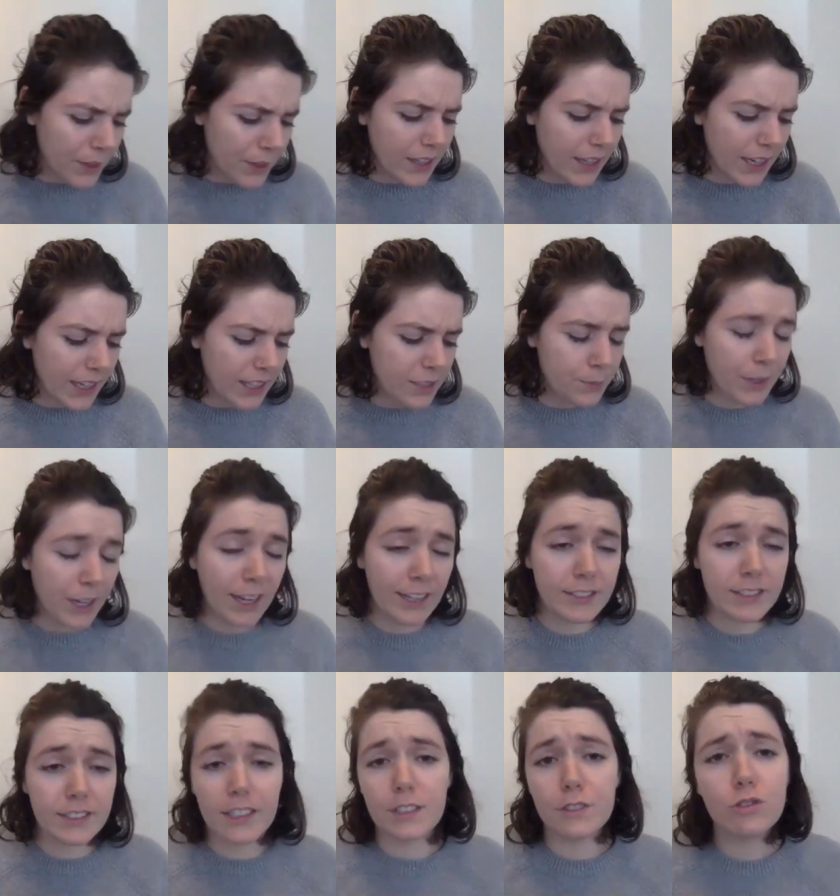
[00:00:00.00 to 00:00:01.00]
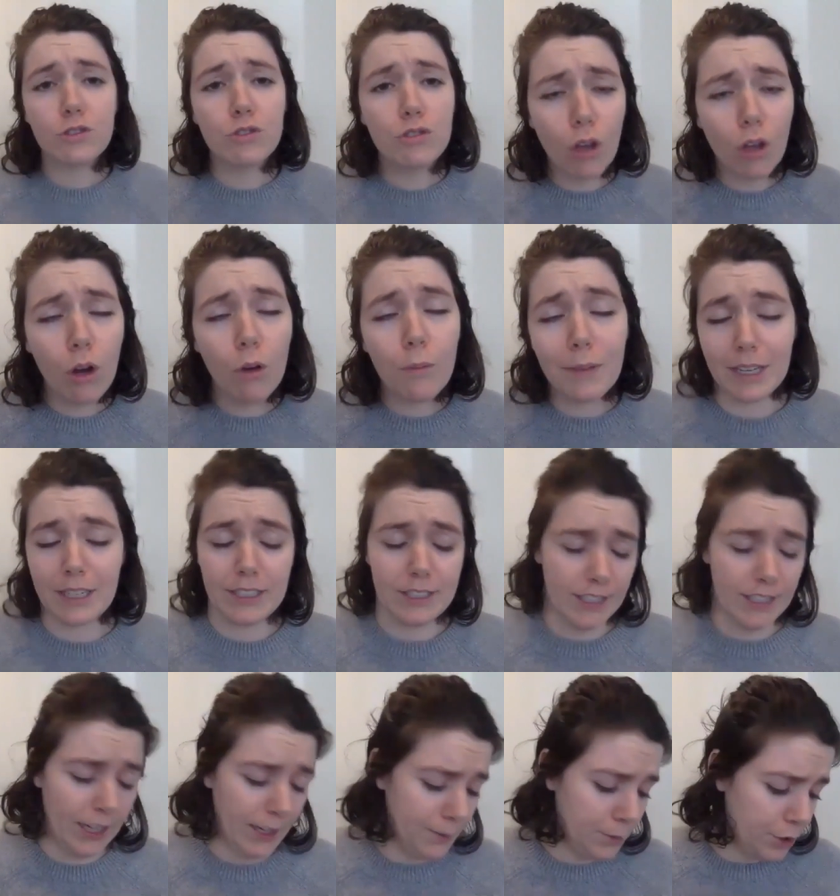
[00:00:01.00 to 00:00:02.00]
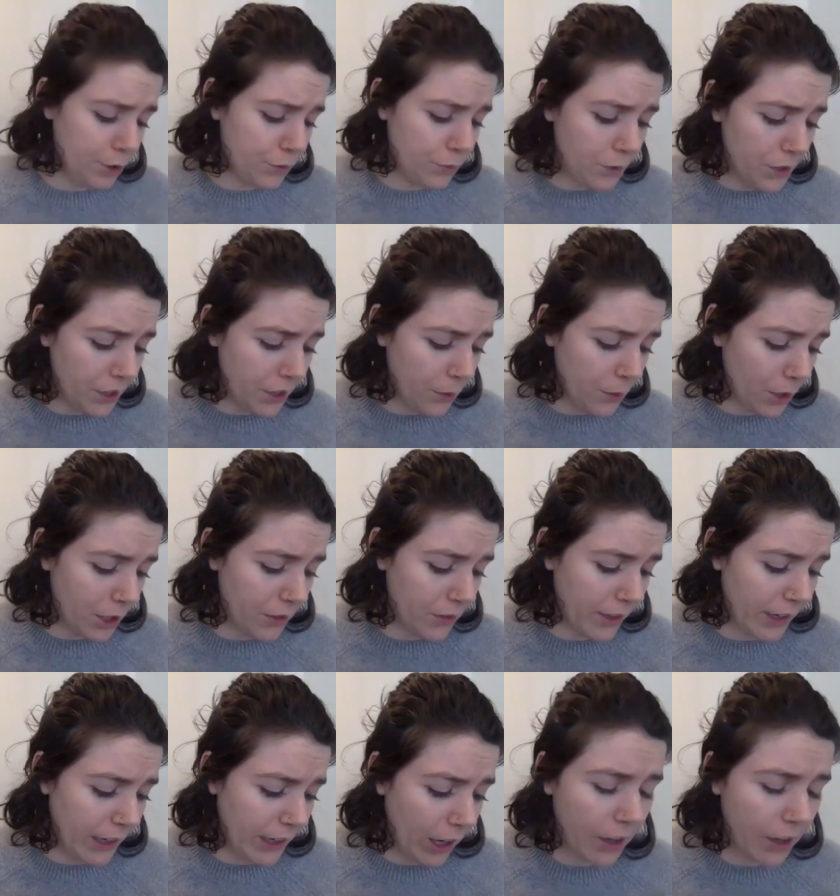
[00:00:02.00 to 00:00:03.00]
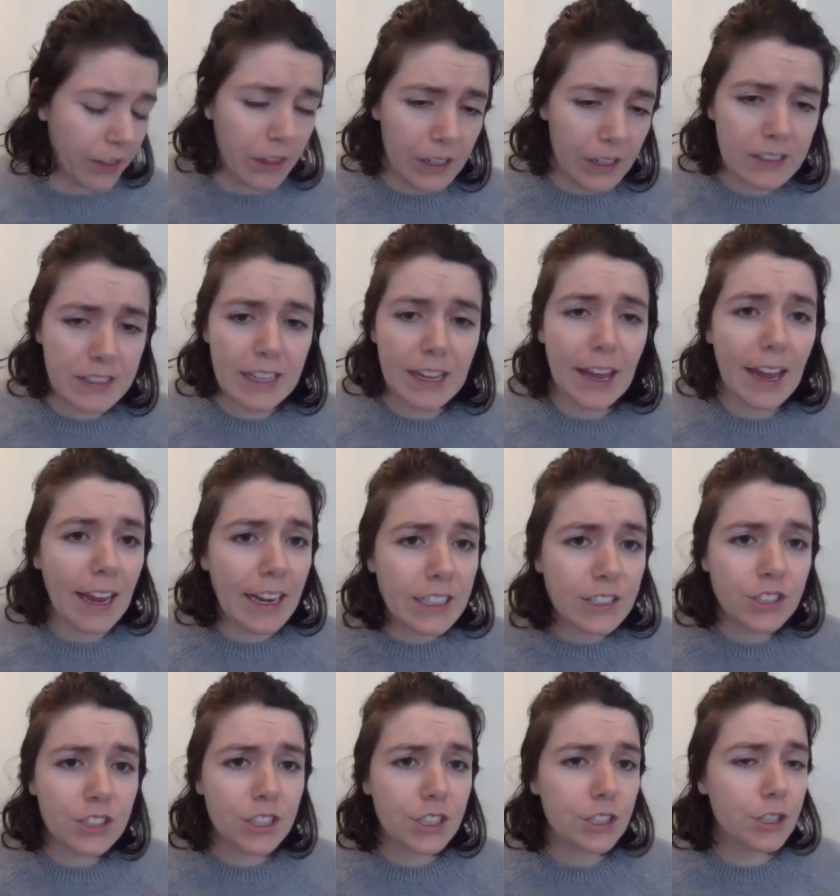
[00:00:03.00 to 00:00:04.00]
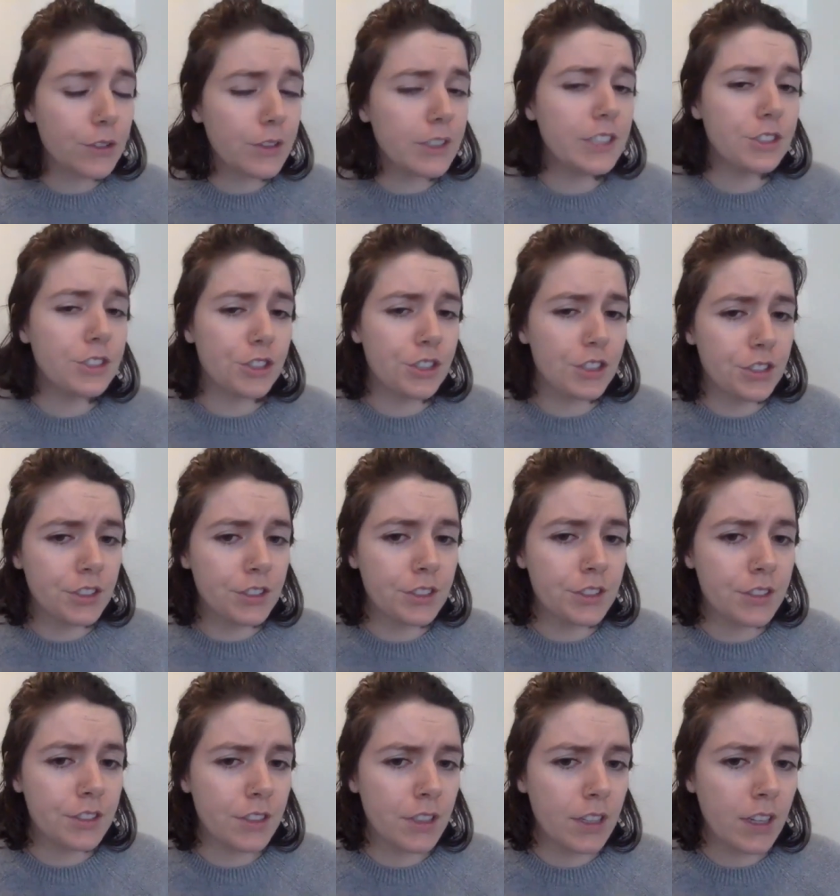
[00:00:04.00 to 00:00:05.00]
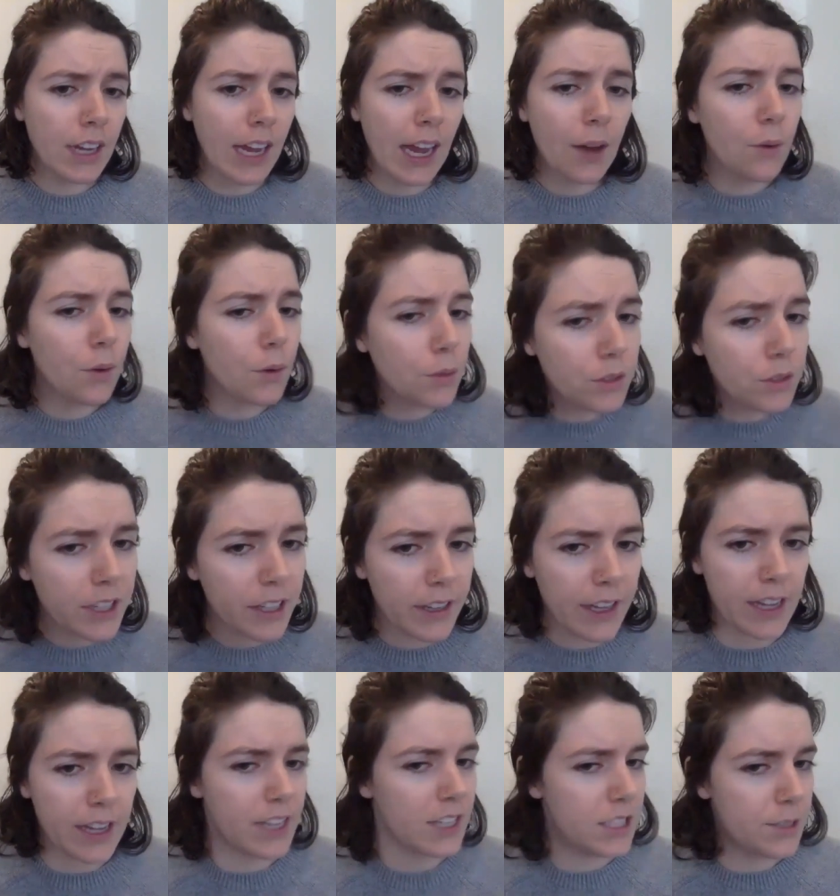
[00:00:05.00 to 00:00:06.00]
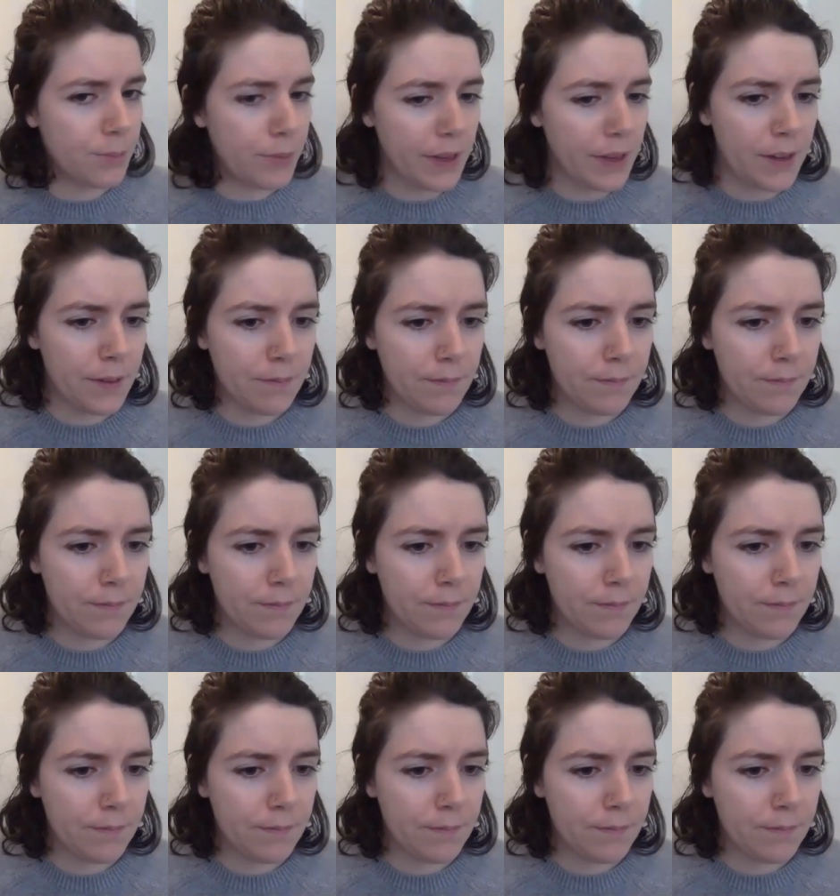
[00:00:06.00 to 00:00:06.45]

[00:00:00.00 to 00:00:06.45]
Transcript: online has been asking so many times. She's really wondering, are these ancient creatures? How old can they get to be?